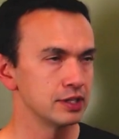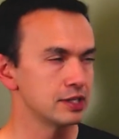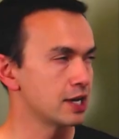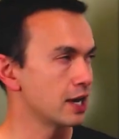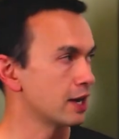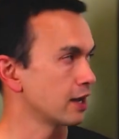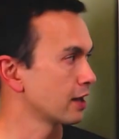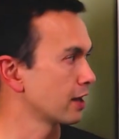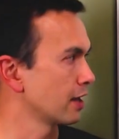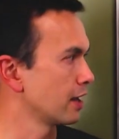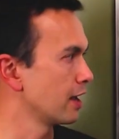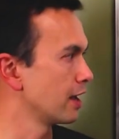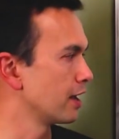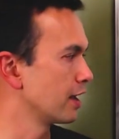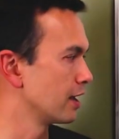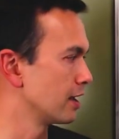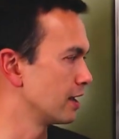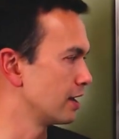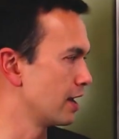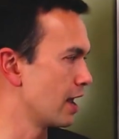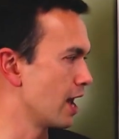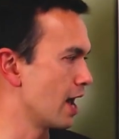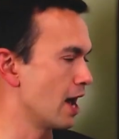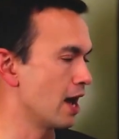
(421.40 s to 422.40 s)
tech
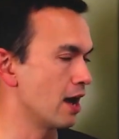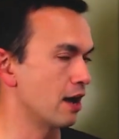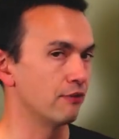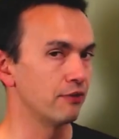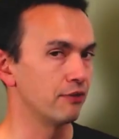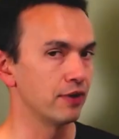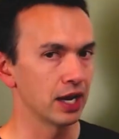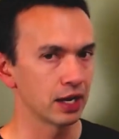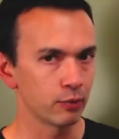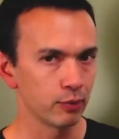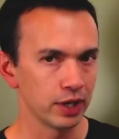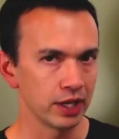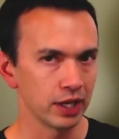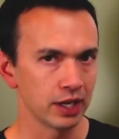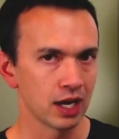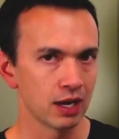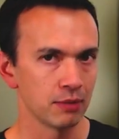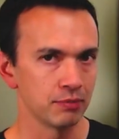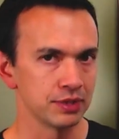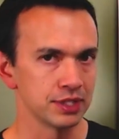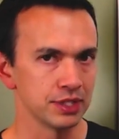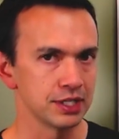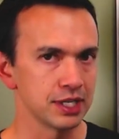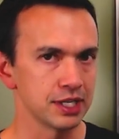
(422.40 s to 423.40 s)
and have equity
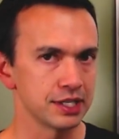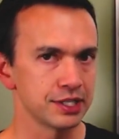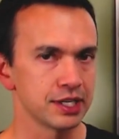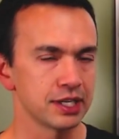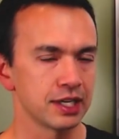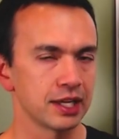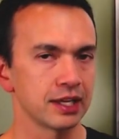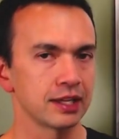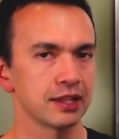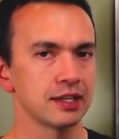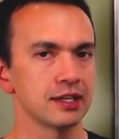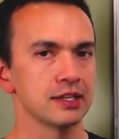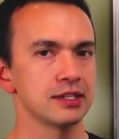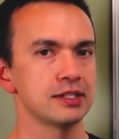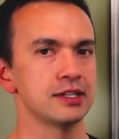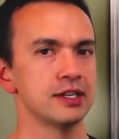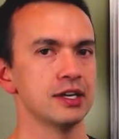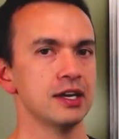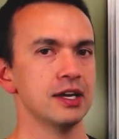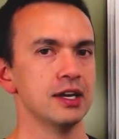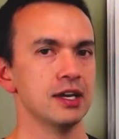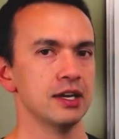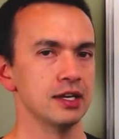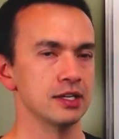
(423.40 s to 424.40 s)
compensation like this
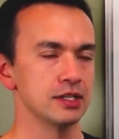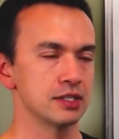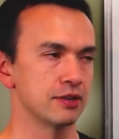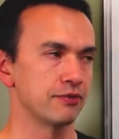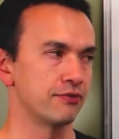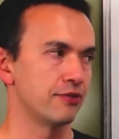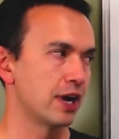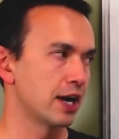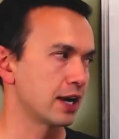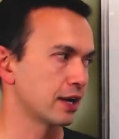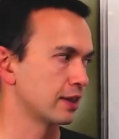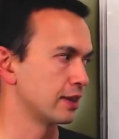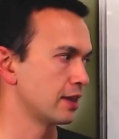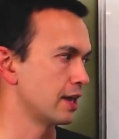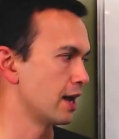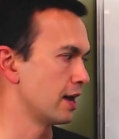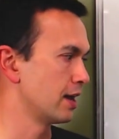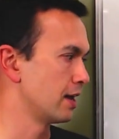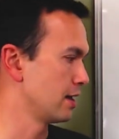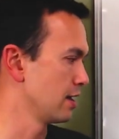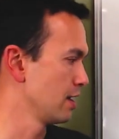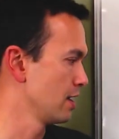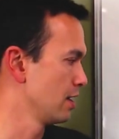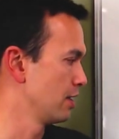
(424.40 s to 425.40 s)
is the fact
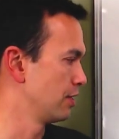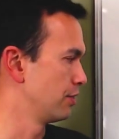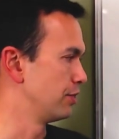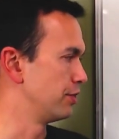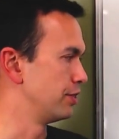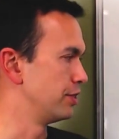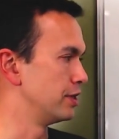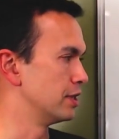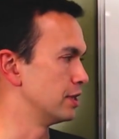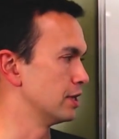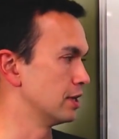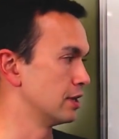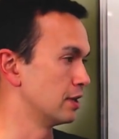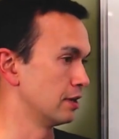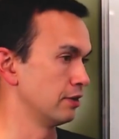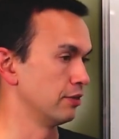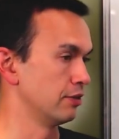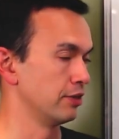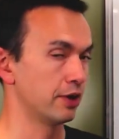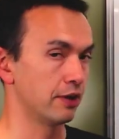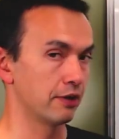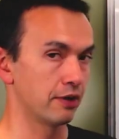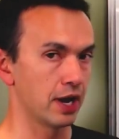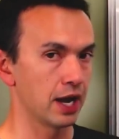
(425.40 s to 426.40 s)
that
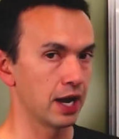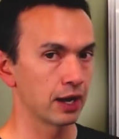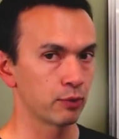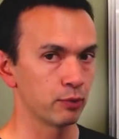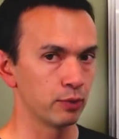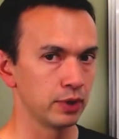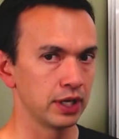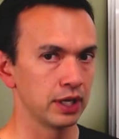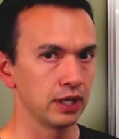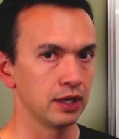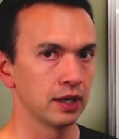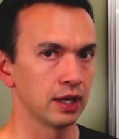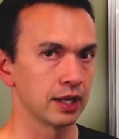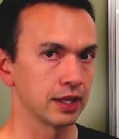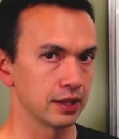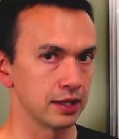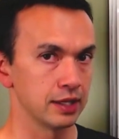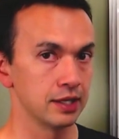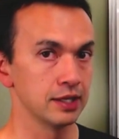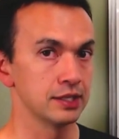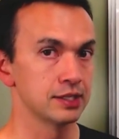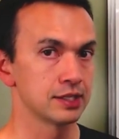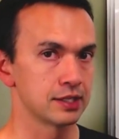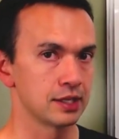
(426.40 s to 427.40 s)
their equity, like
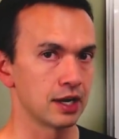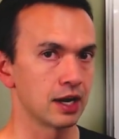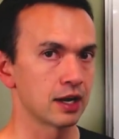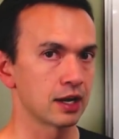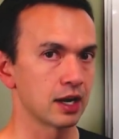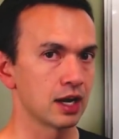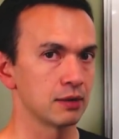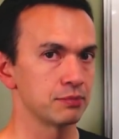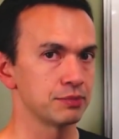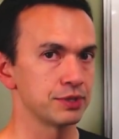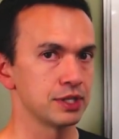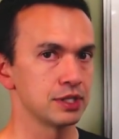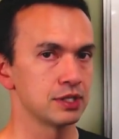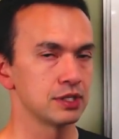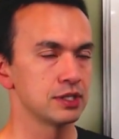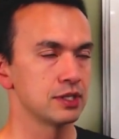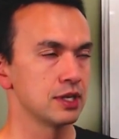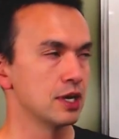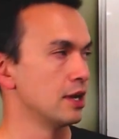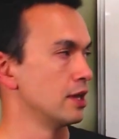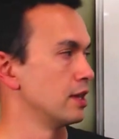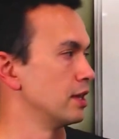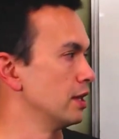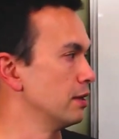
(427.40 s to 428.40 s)
these stock options,
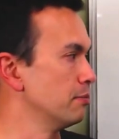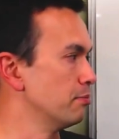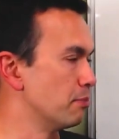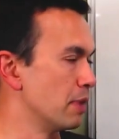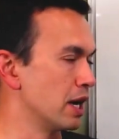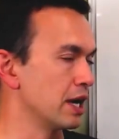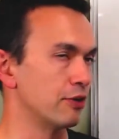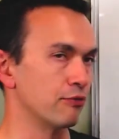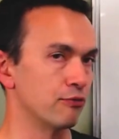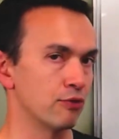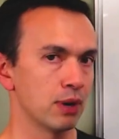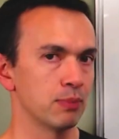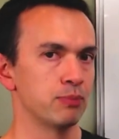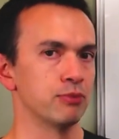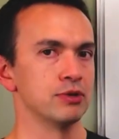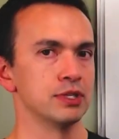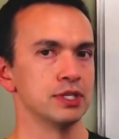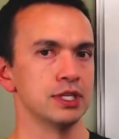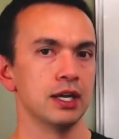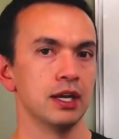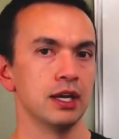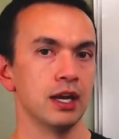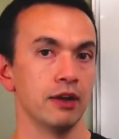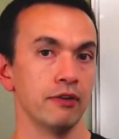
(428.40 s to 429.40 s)
it might
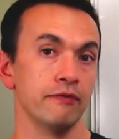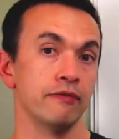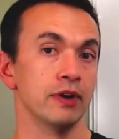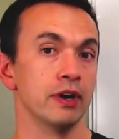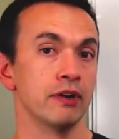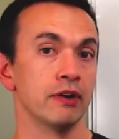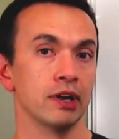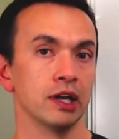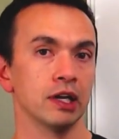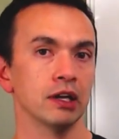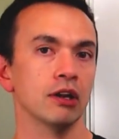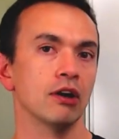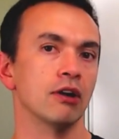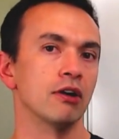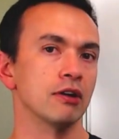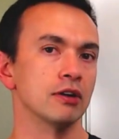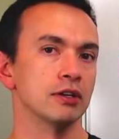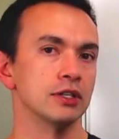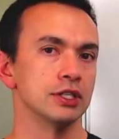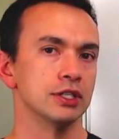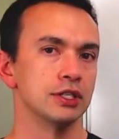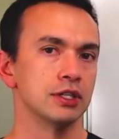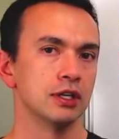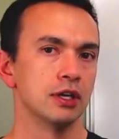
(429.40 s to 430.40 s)
represent a very
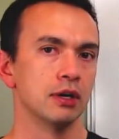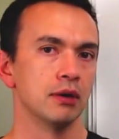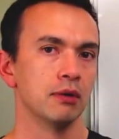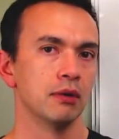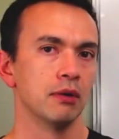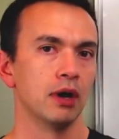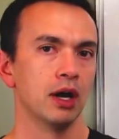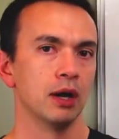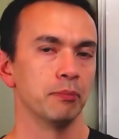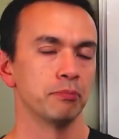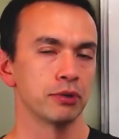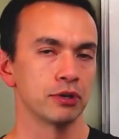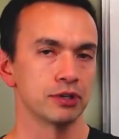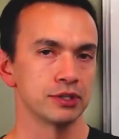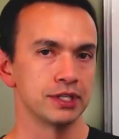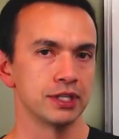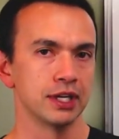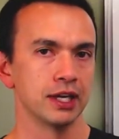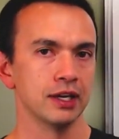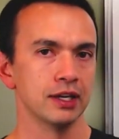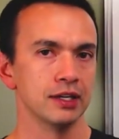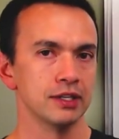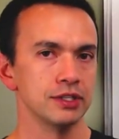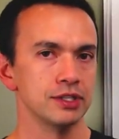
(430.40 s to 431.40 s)
large
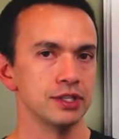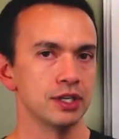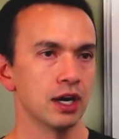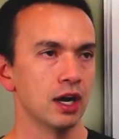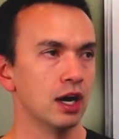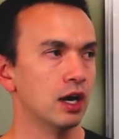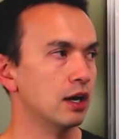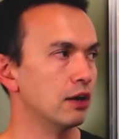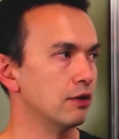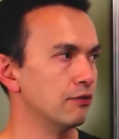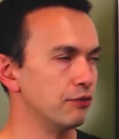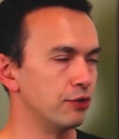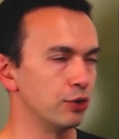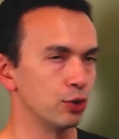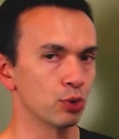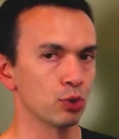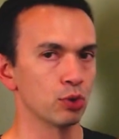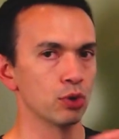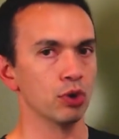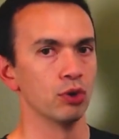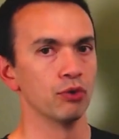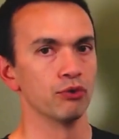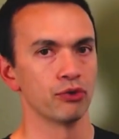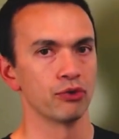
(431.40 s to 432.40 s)
percentage of
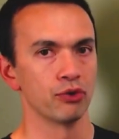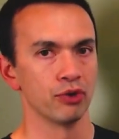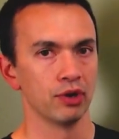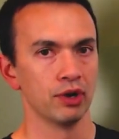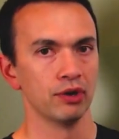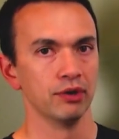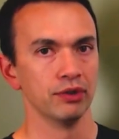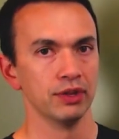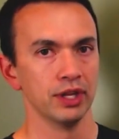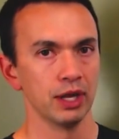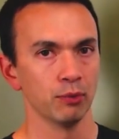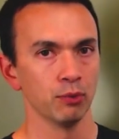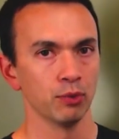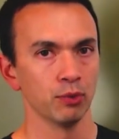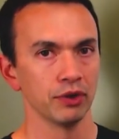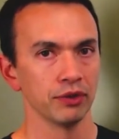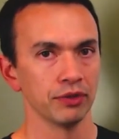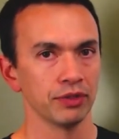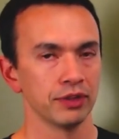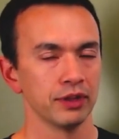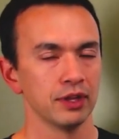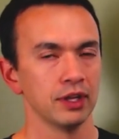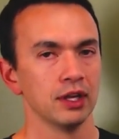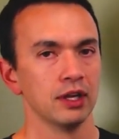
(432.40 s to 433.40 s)
your overall net
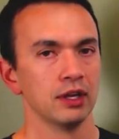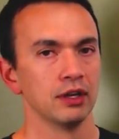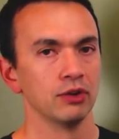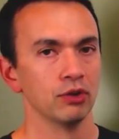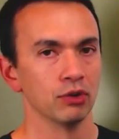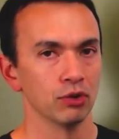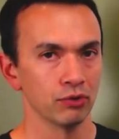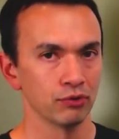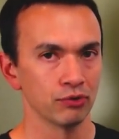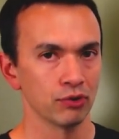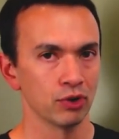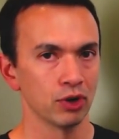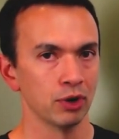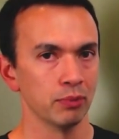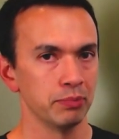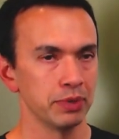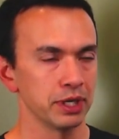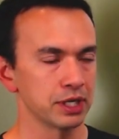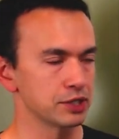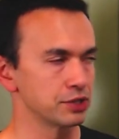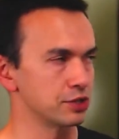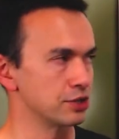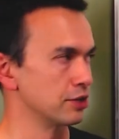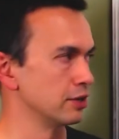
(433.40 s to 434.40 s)
worth, your overall
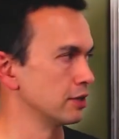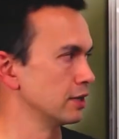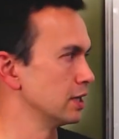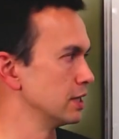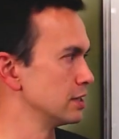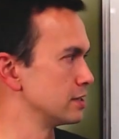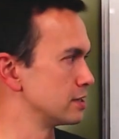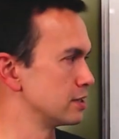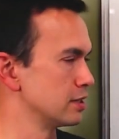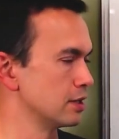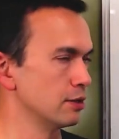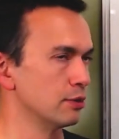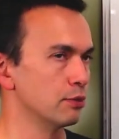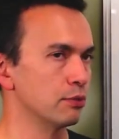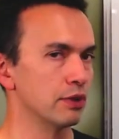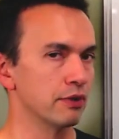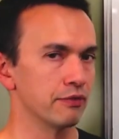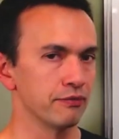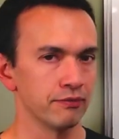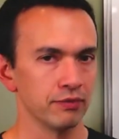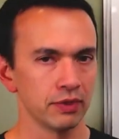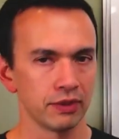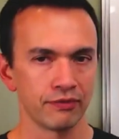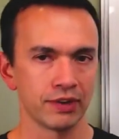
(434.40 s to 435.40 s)
picture. And so
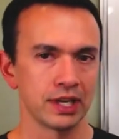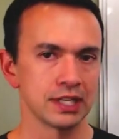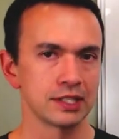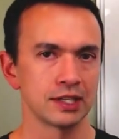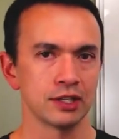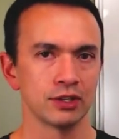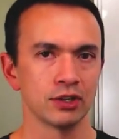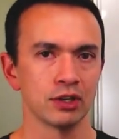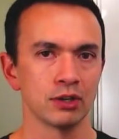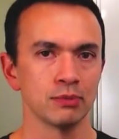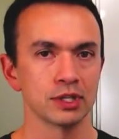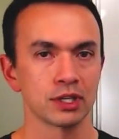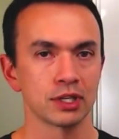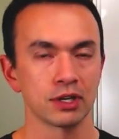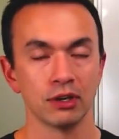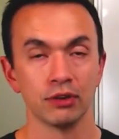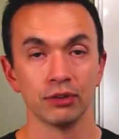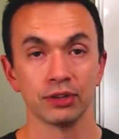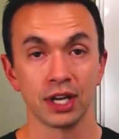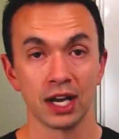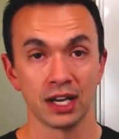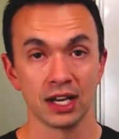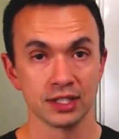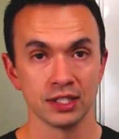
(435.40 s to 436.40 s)
the fancy term is
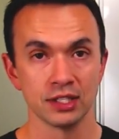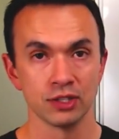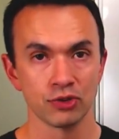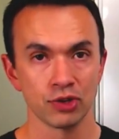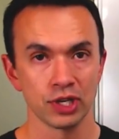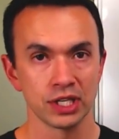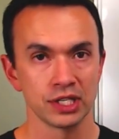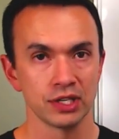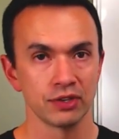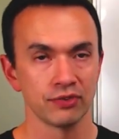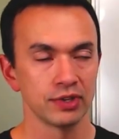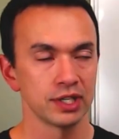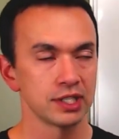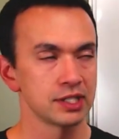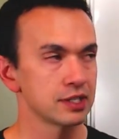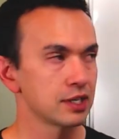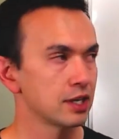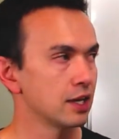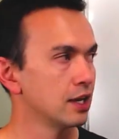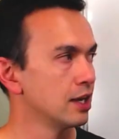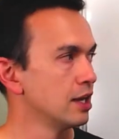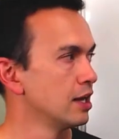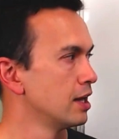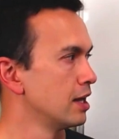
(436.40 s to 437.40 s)
called concentration
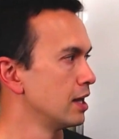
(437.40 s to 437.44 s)
risk.